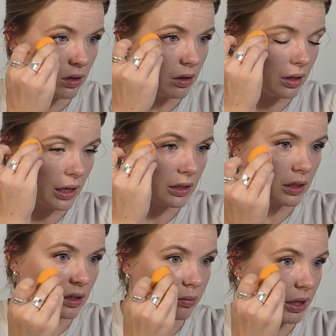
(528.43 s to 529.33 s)
And that's
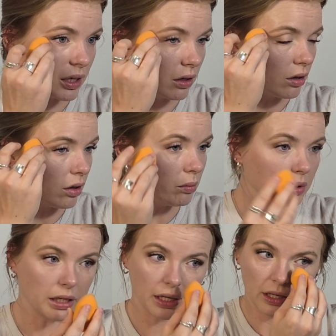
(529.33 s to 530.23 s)
gonna make it all
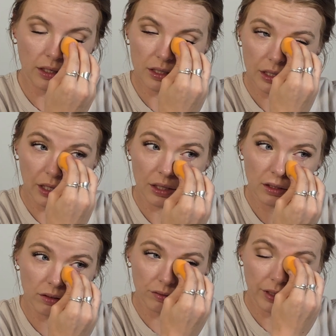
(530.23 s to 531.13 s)
blend
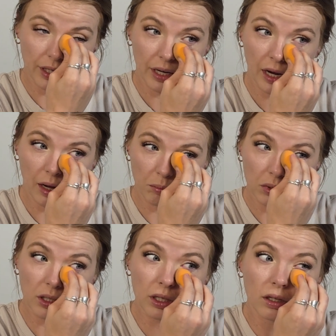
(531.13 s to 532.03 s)
together very
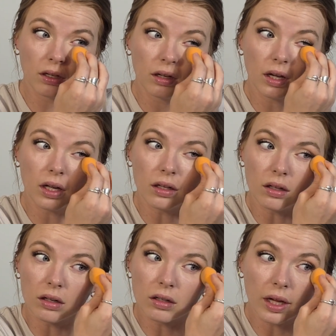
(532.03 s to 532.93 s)
happily and
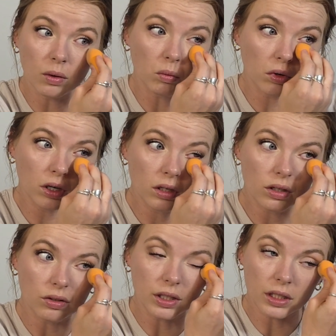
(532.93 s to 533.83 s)
look like one
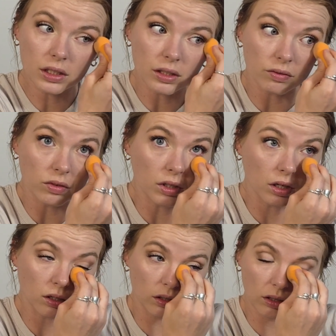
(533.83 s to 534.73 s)
cohesive
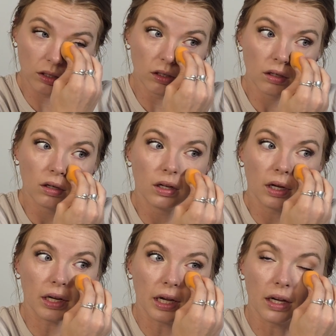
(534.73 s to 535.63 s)
look.
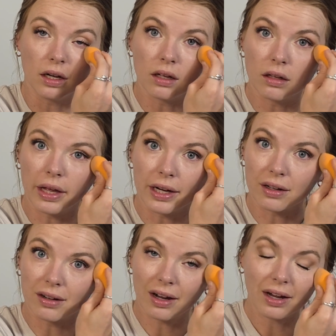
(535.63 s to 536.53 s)
Again, like
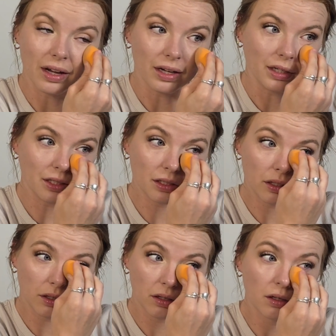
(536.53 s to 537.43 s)
our eyes.
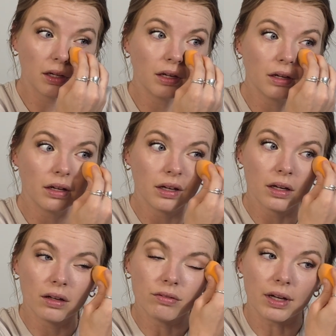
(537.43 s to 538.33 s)

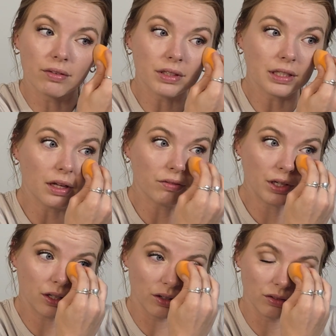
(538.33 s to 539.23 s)
If you haven't seen that
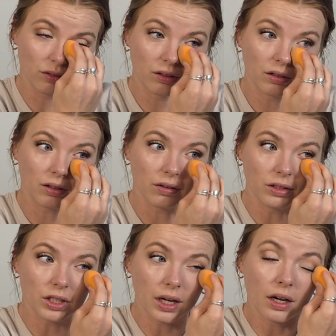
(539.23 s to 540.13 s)
video, go and check it